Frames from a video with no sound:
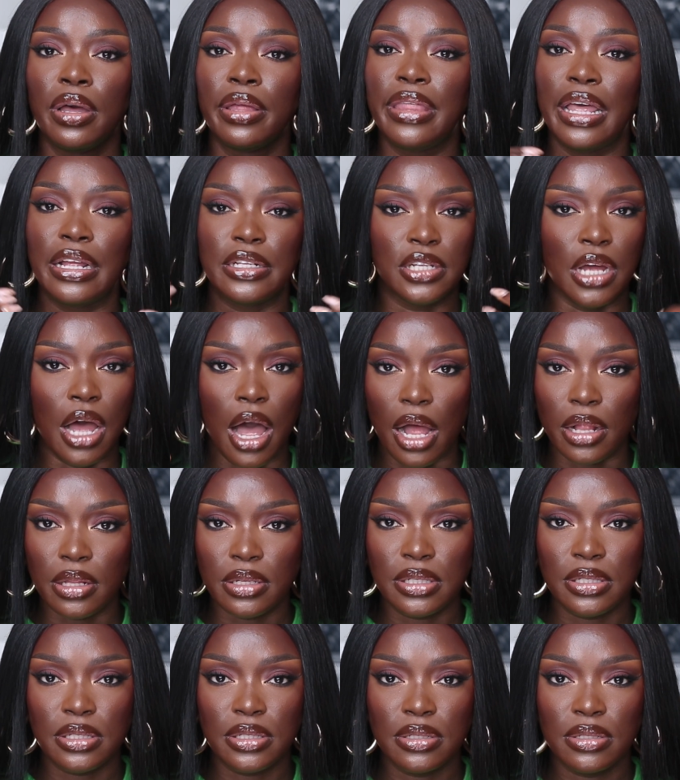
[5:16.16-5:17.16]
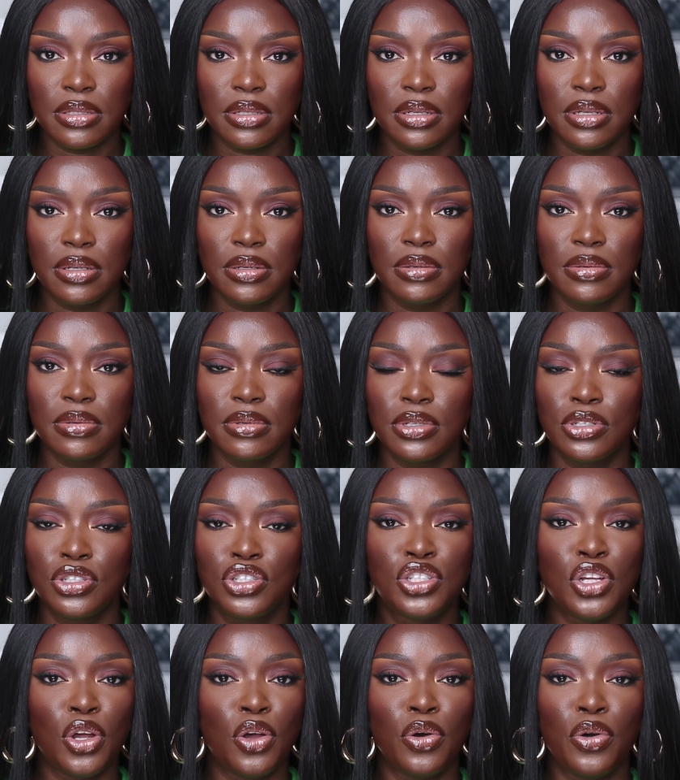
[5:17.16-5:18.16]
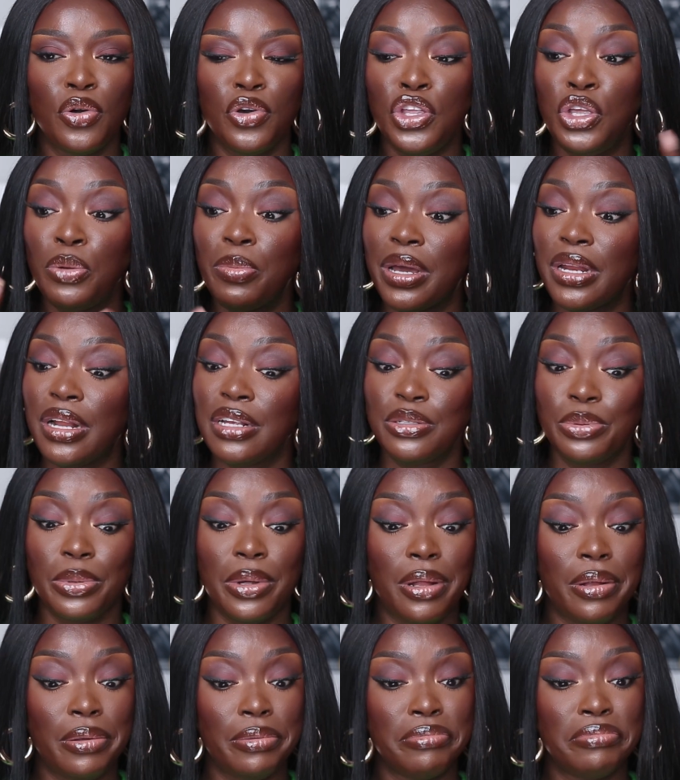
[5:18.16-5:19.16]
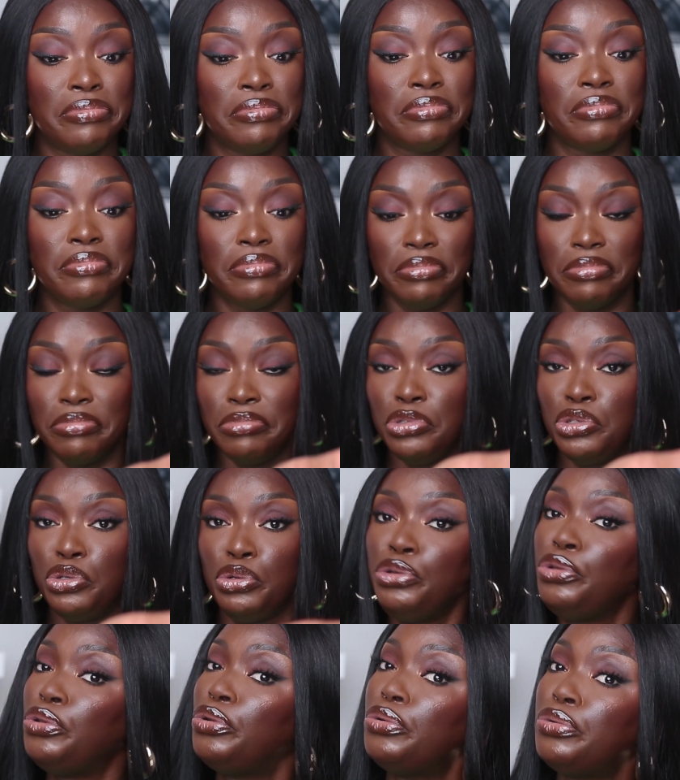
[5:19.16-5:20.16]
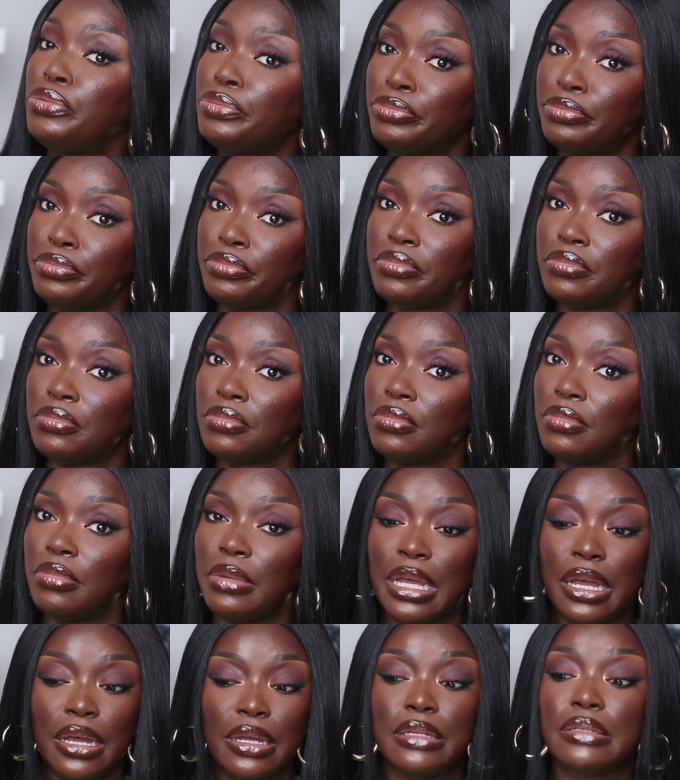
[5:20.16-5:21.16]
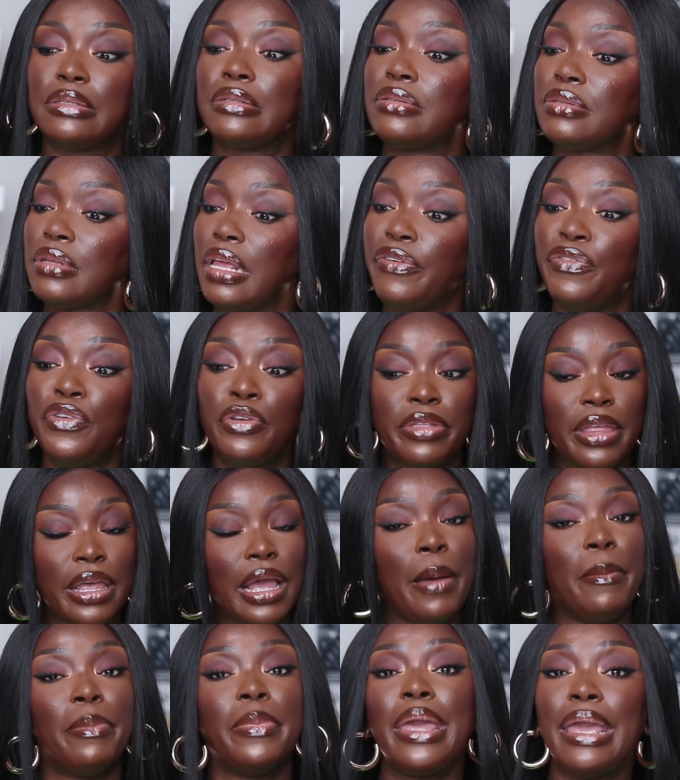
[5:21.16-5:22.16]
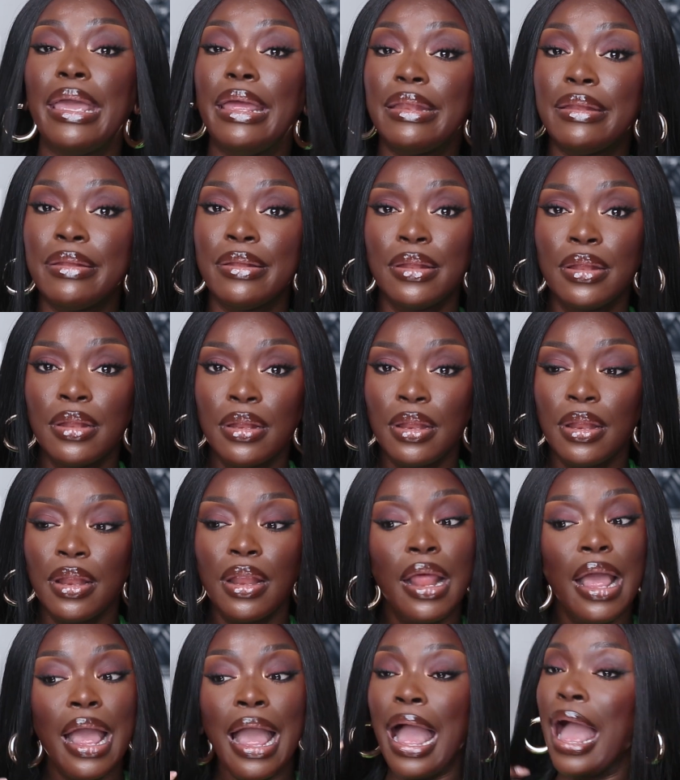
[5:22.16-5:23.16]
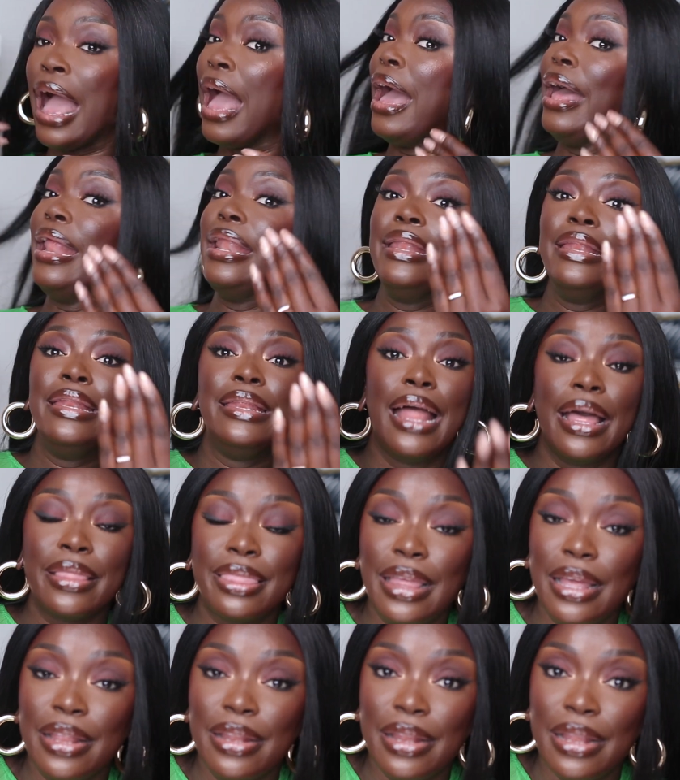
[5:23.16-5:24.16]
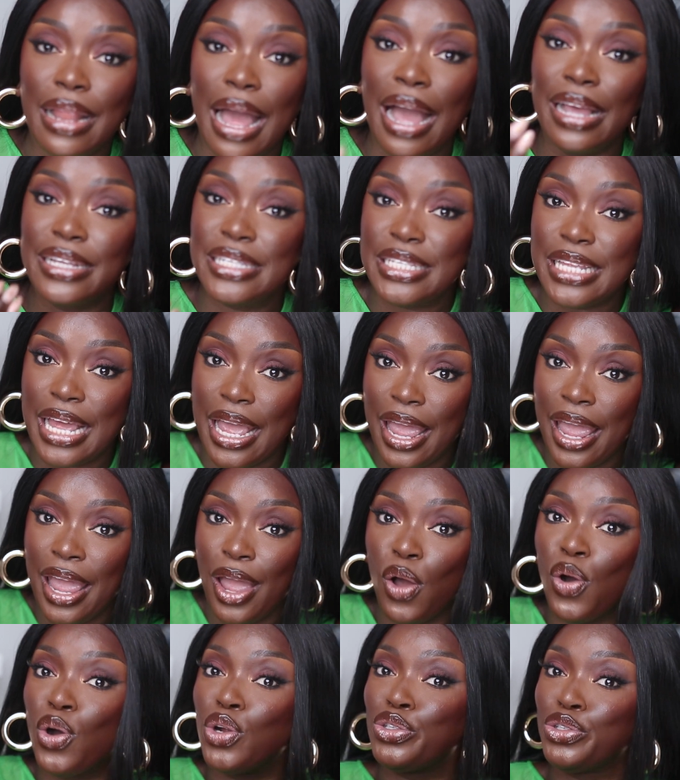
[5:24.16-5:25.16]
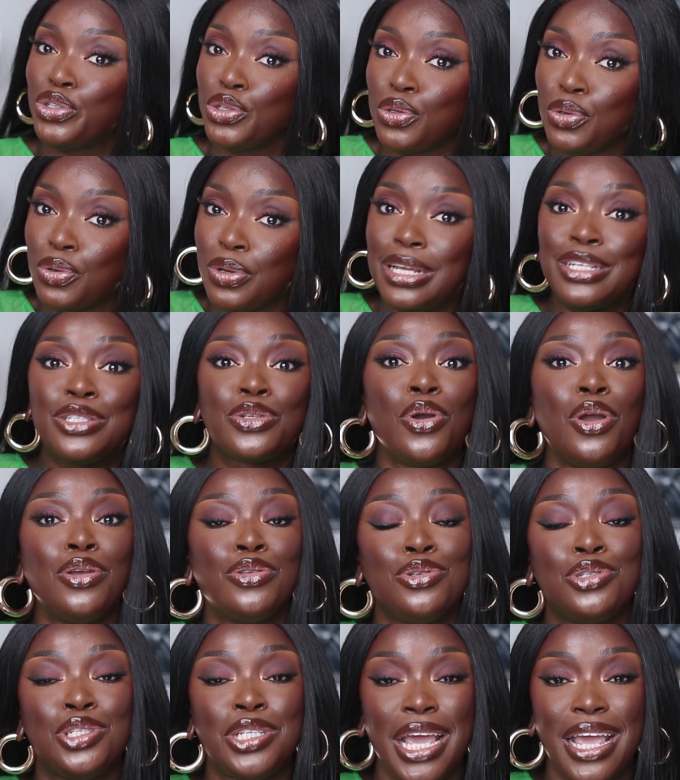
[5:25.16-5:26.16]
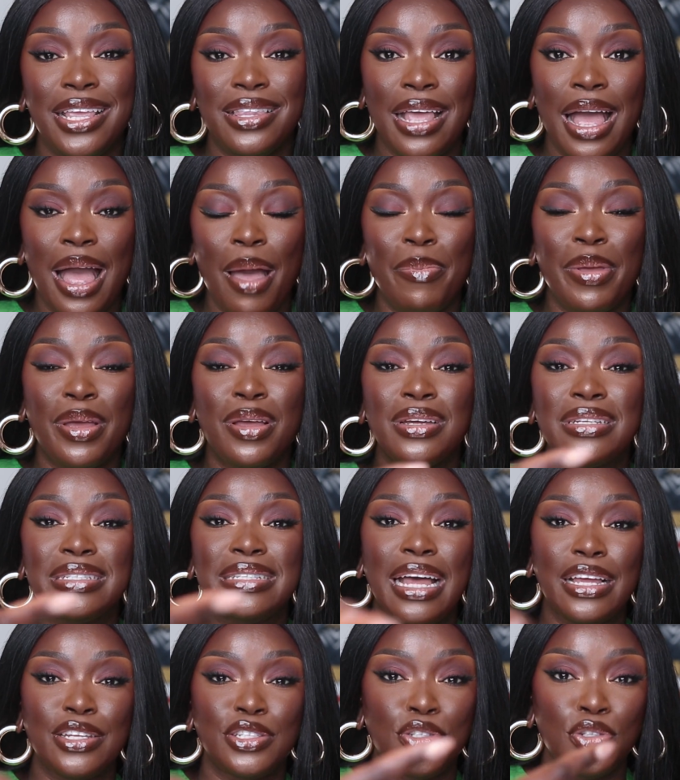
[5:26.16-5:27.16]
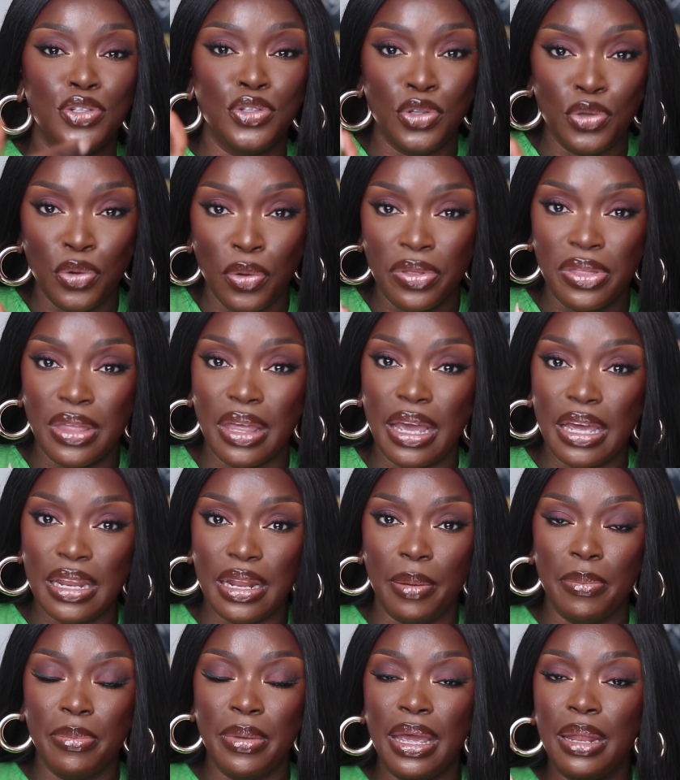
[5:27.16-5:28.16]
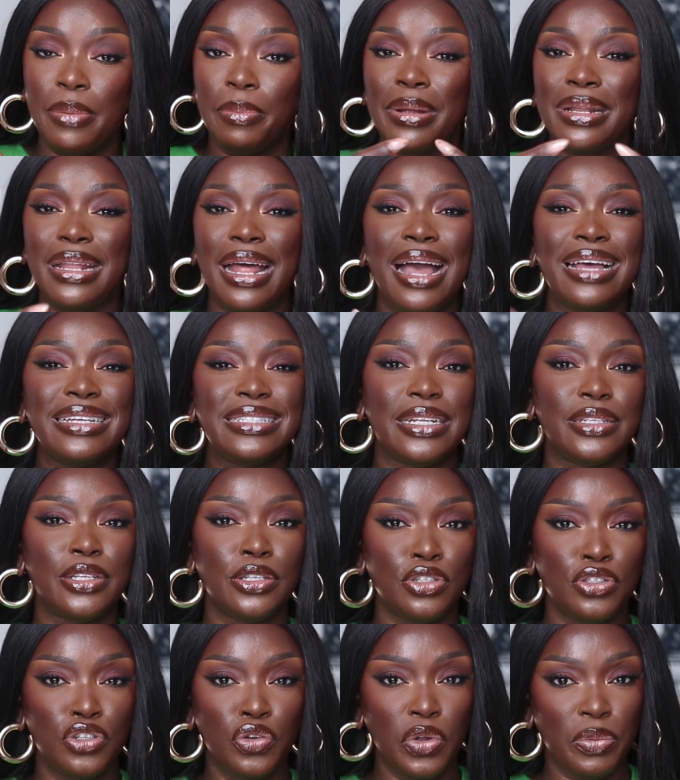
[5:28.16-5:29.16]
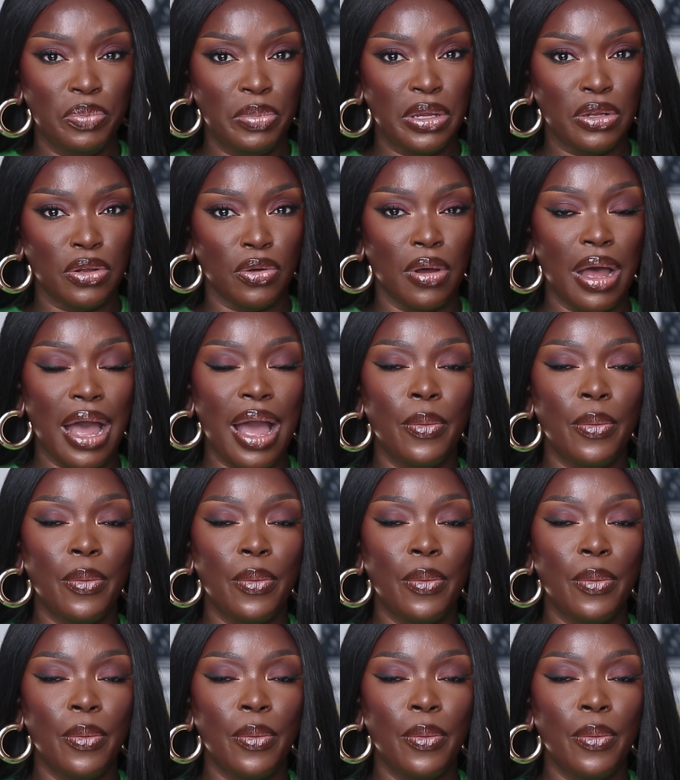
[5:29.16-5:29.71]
their thoughts. So you might as well do you. Because if you think I'm mean, nothing I say or do is going to change that, because that's you thinking I'm mean. But that has nothing to do with me though.